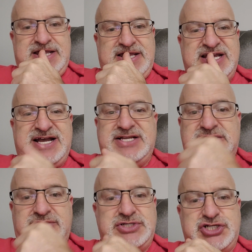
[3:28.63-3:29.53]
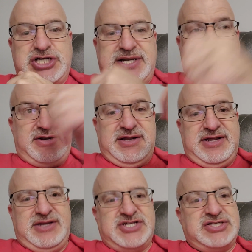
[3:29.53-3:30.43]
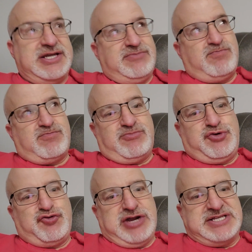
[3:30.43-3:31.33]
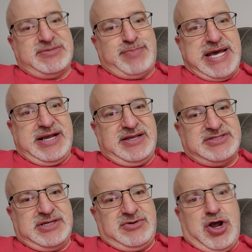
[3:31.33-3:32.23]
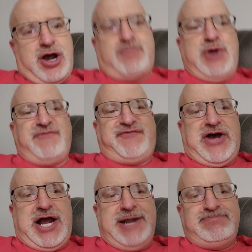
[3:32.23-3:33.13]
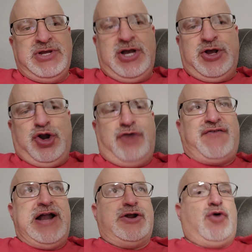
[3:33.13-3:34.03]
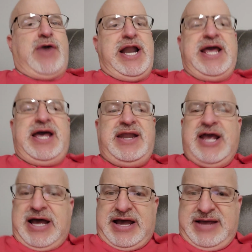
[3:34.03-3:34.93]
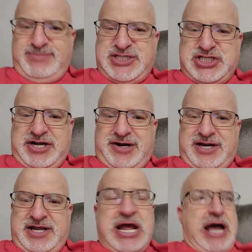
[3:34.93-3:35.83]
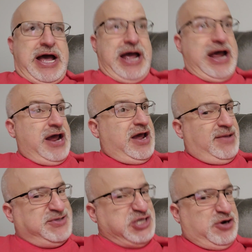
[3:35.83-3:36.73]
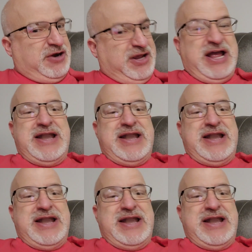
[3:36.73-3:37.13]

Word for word: The guy just loads a shotgun and he just like directs it back. He's like, Nope, you're fine. You're fine. Go right ahead. I'm sorry. I am sorry.